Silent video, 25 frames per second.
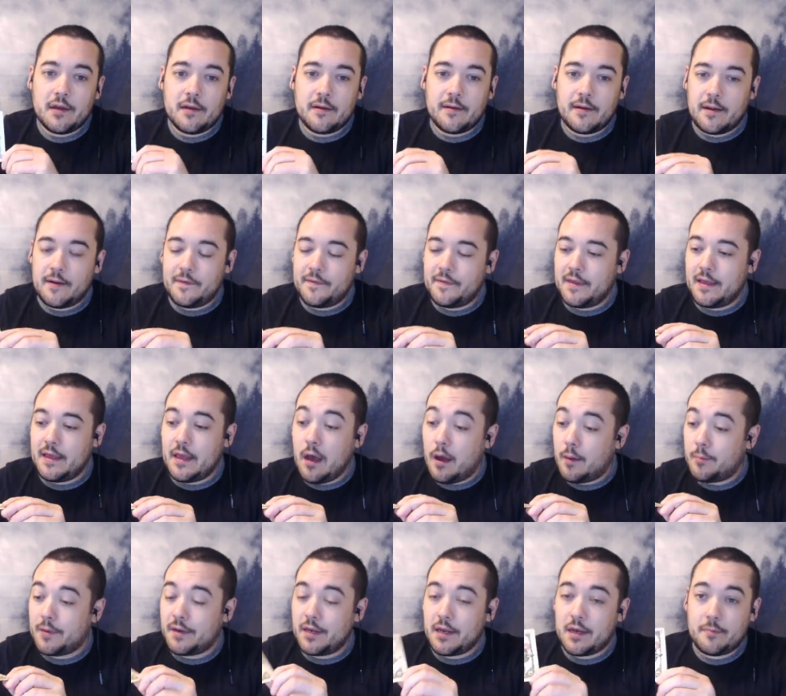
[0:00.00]
on the
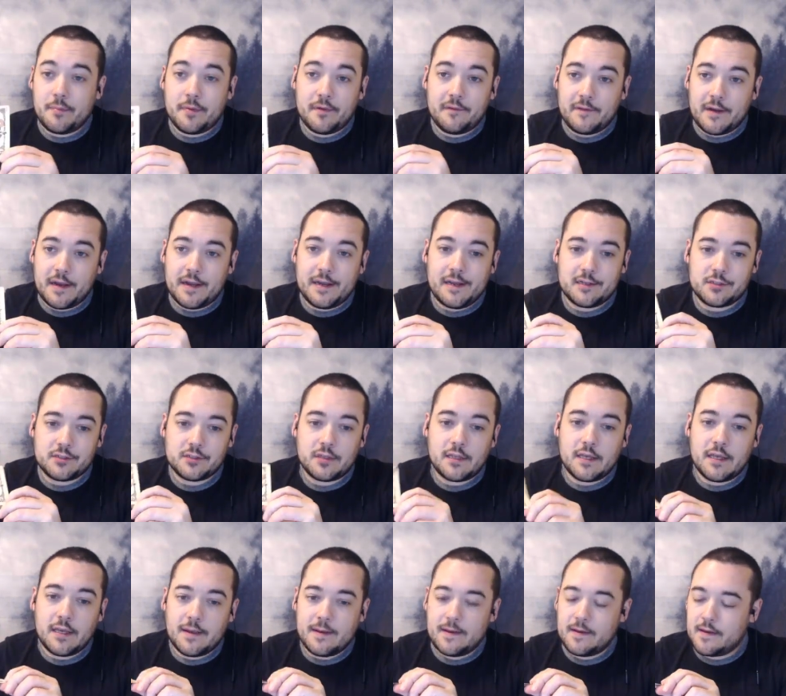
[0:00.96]
up and up
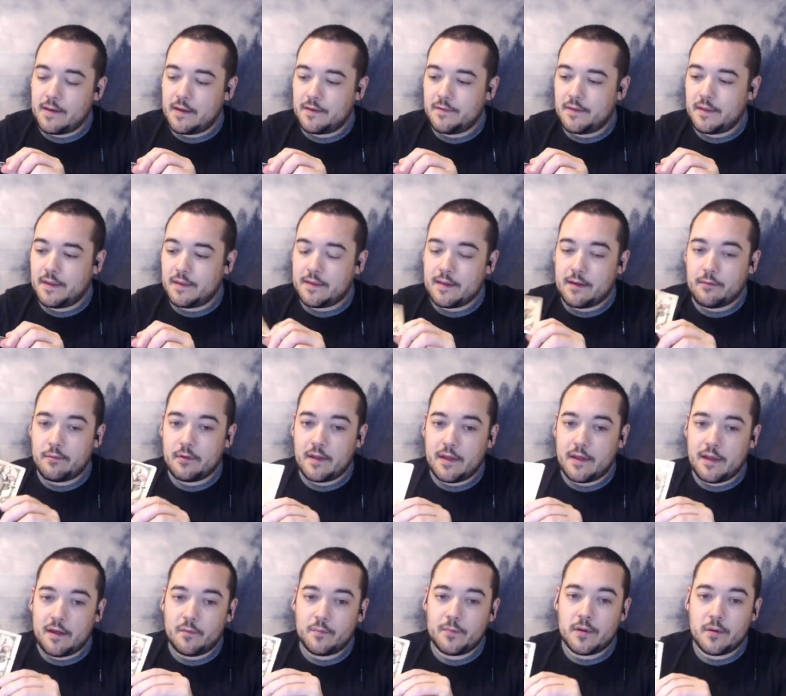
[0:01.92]
financially. And I think that will
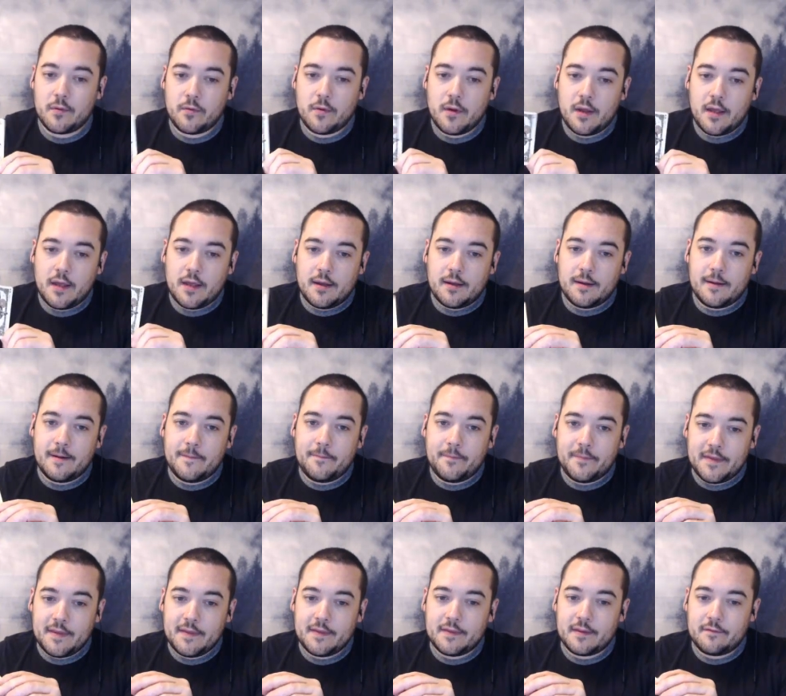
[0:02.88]
help you um,
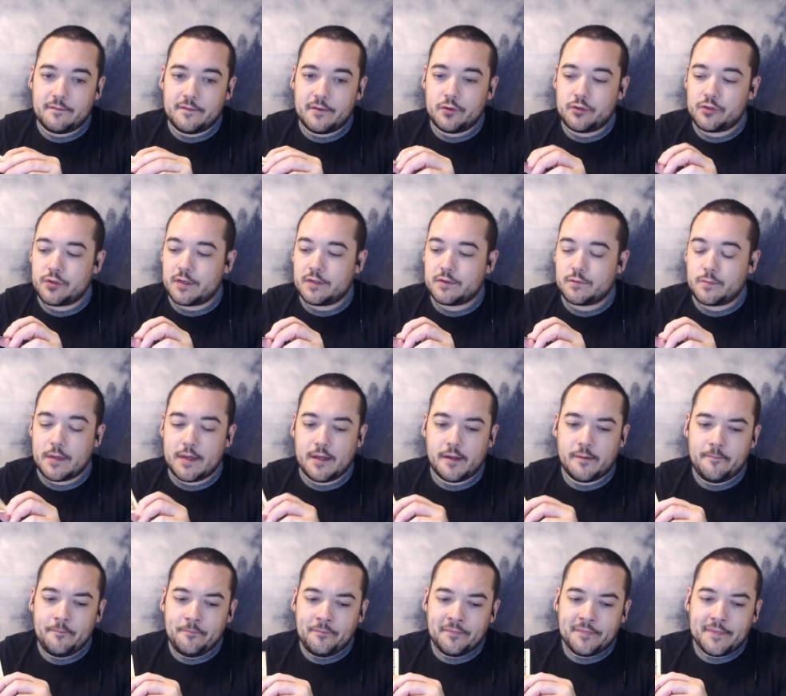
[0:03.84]
in the future as
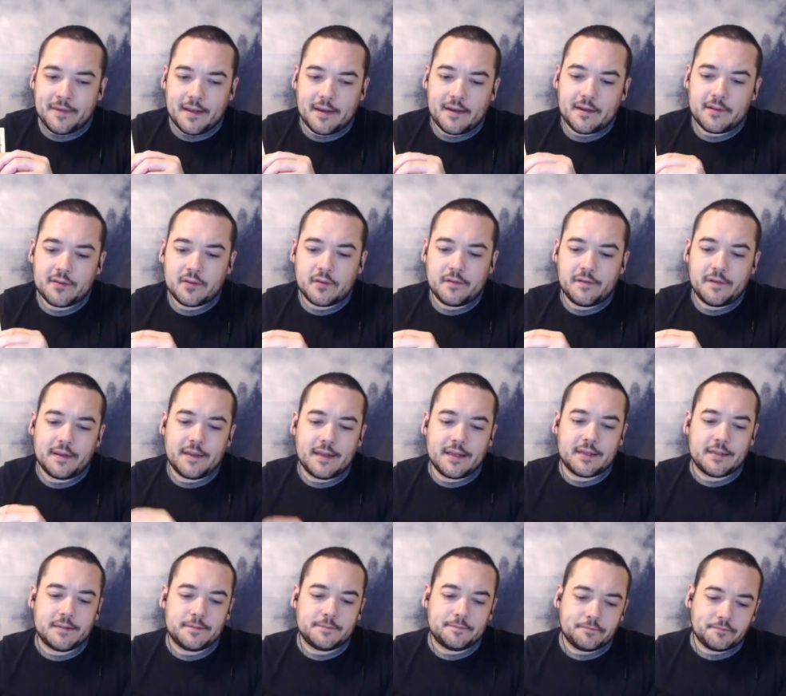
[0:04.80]
well. I also feel
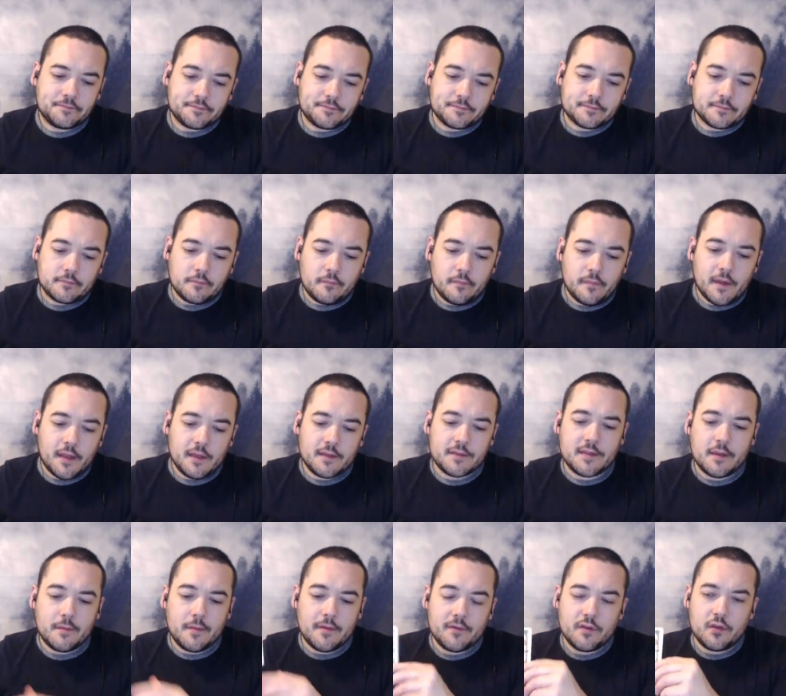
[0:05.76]
like
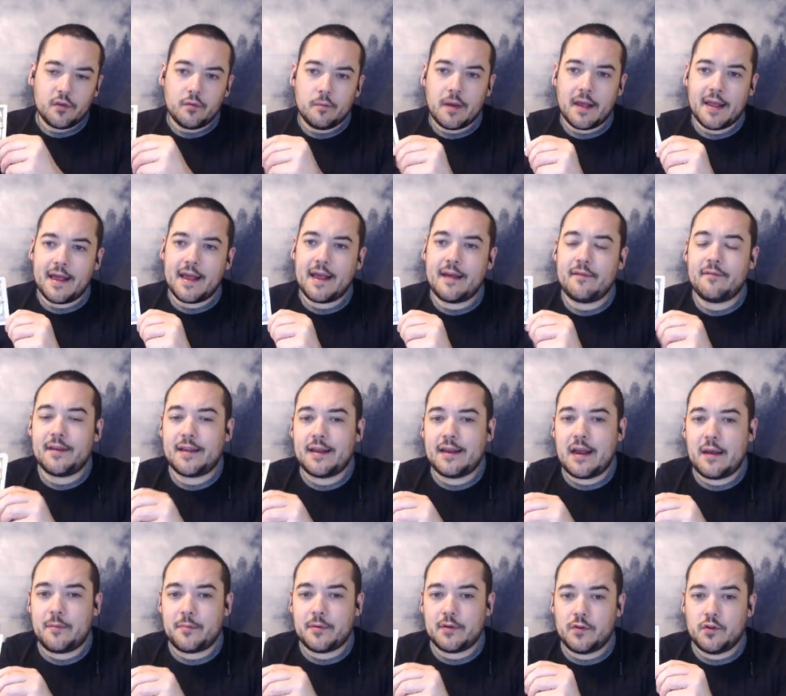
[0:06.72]
some of you might have like
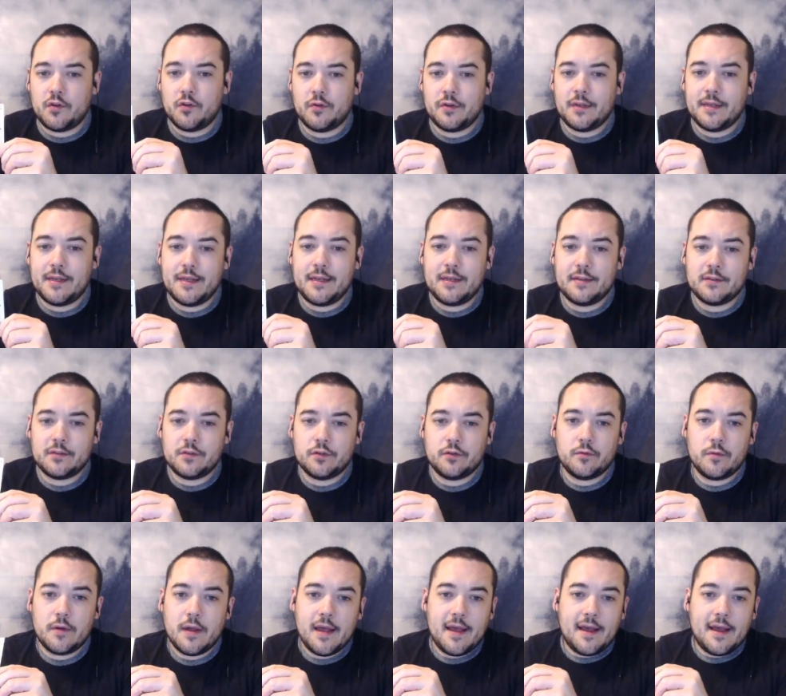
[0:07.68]
an opportunity to